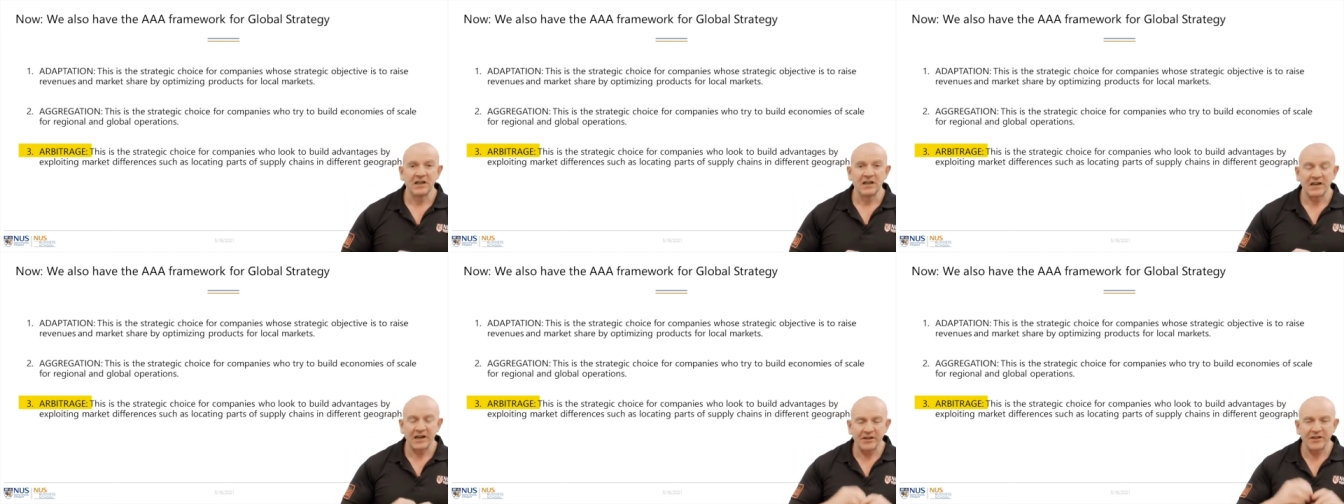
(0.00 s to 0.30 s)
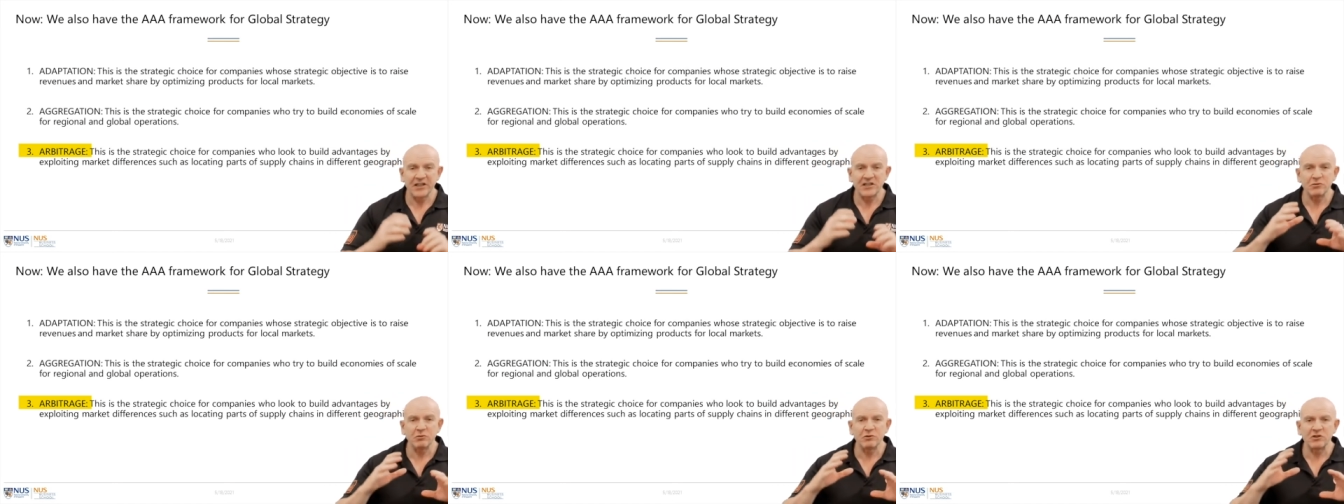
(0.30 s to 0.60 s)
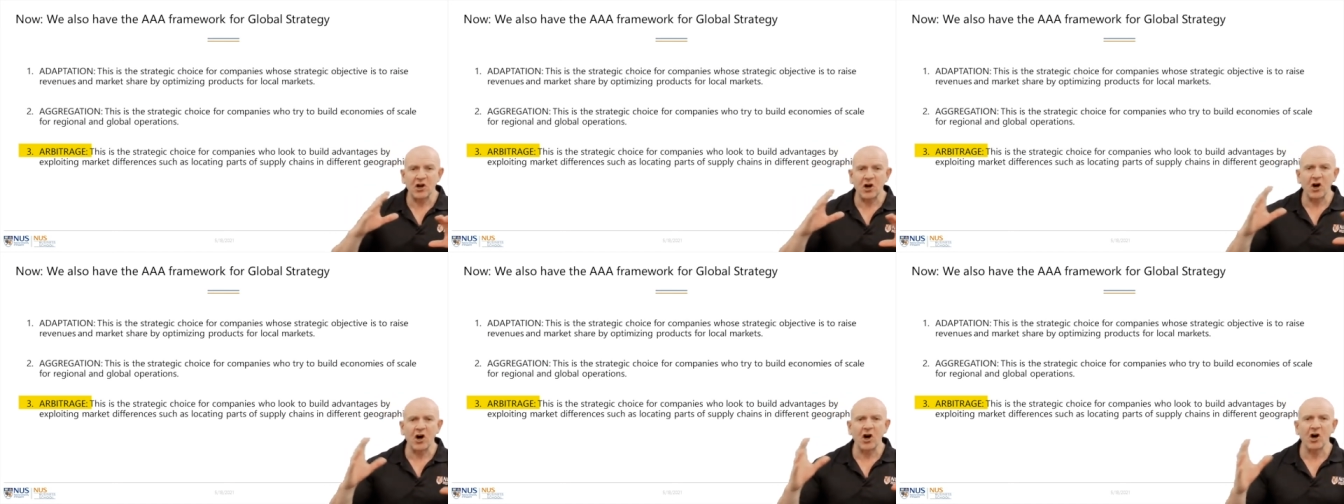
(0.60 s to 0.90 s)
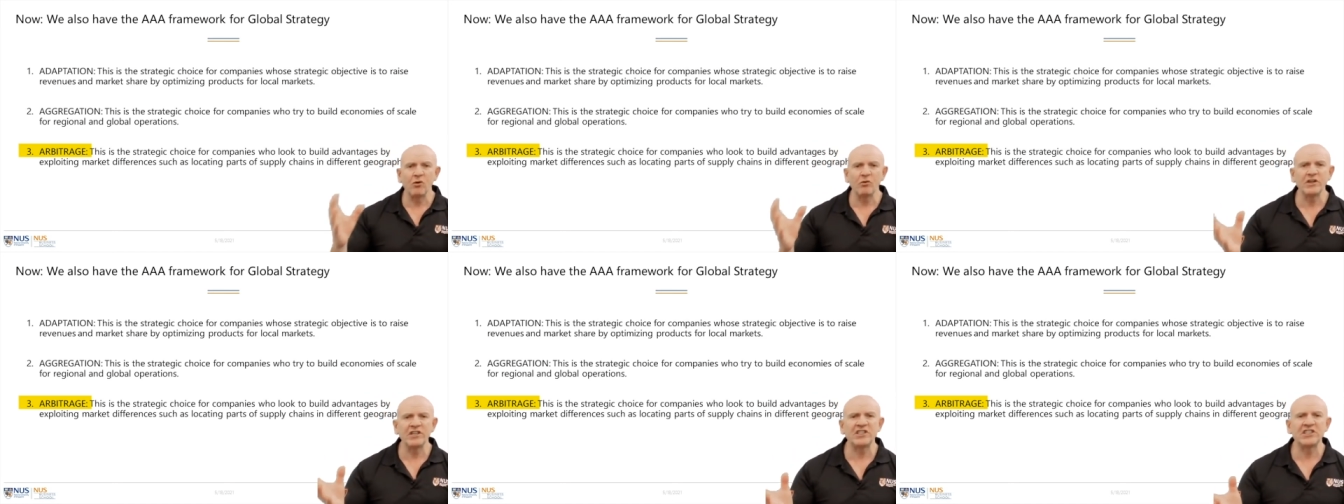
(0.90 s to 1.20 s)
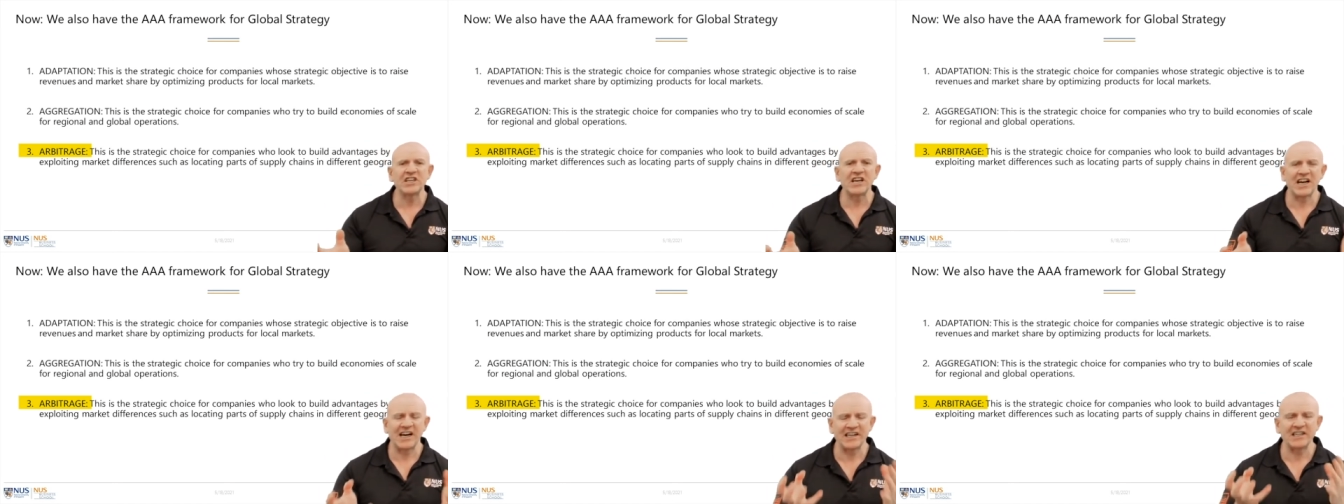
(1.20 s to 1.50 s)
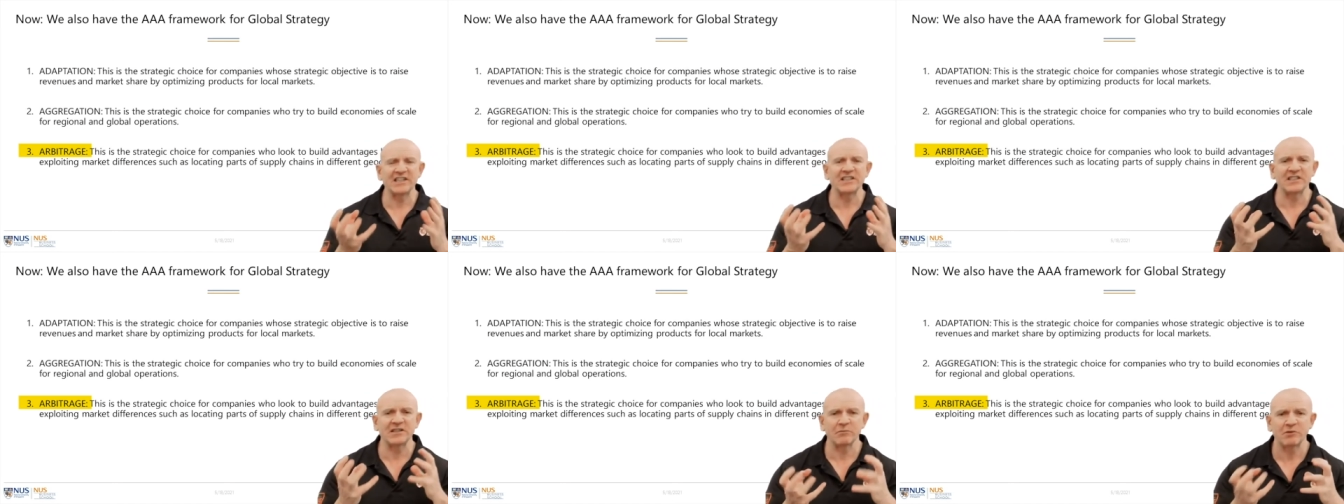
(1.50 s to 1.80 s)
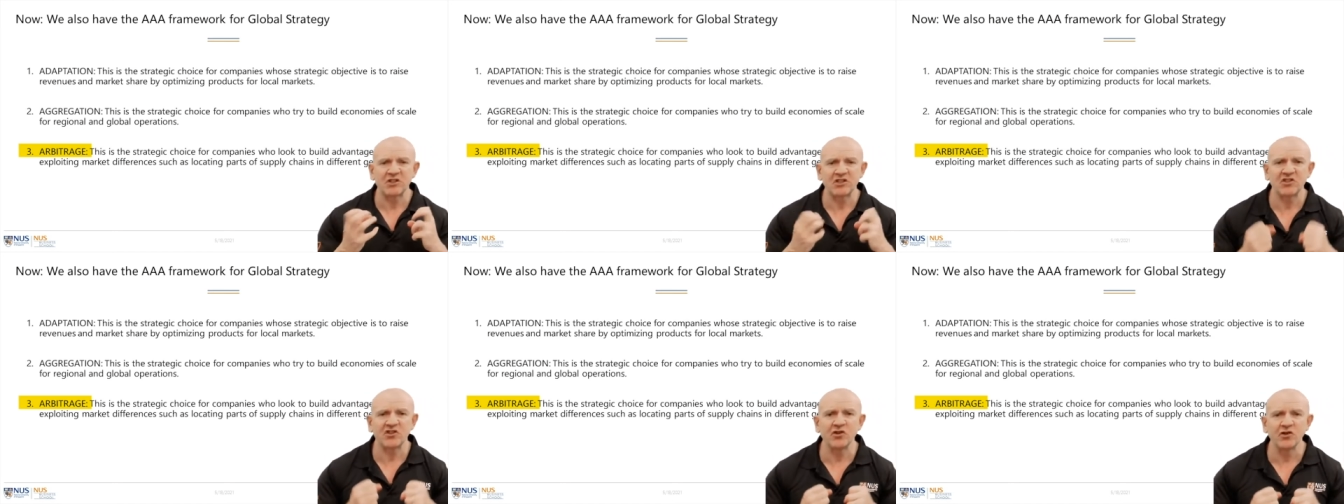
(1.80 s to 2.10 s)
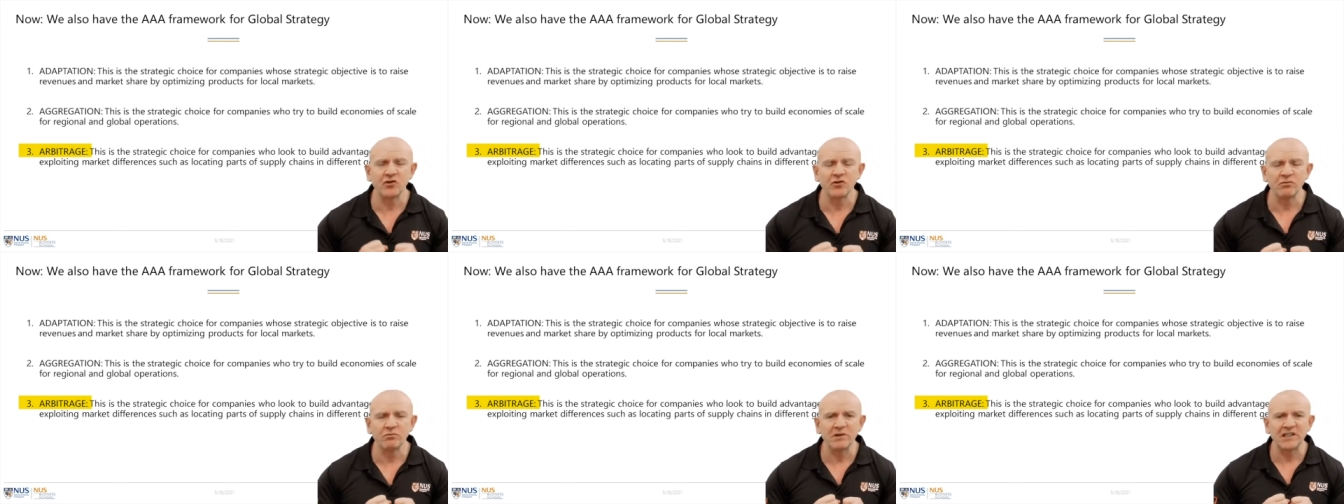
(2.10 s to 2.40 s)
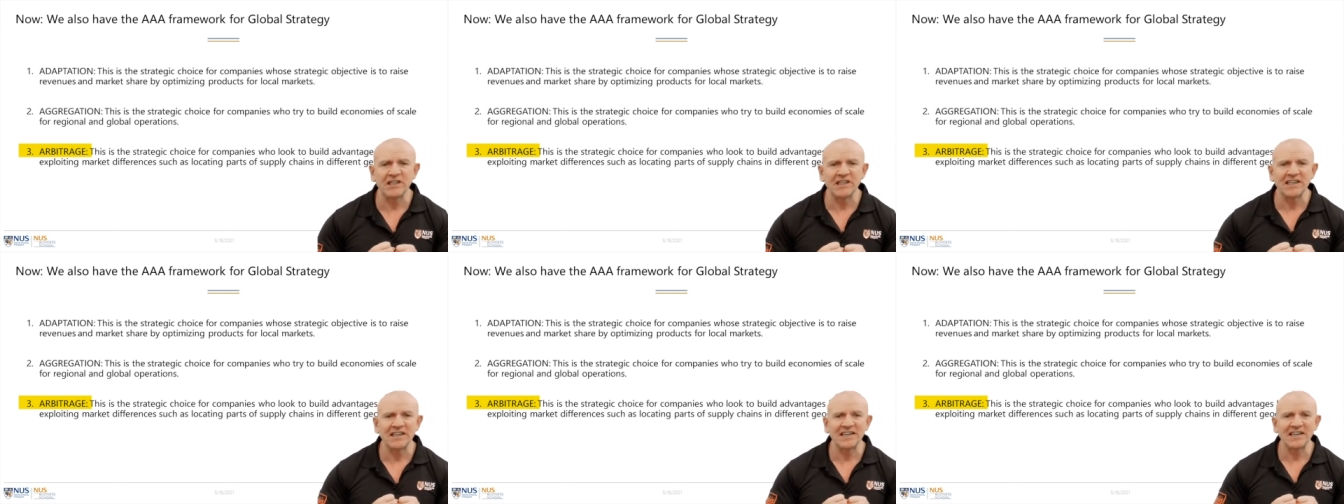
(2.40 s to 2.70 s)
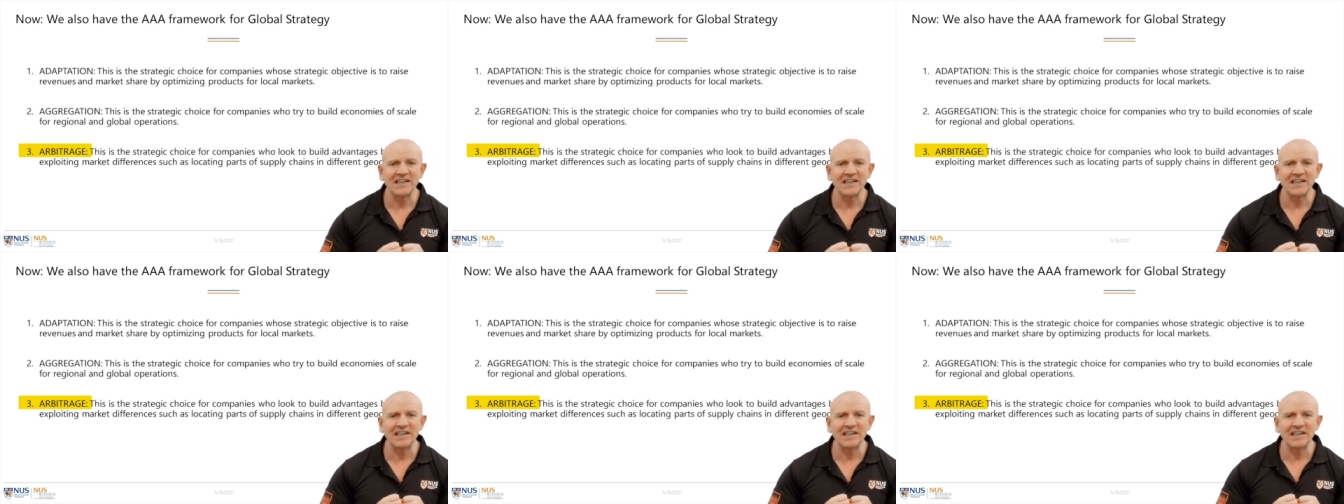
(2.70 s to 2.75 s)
Now, this was always kind of subsumed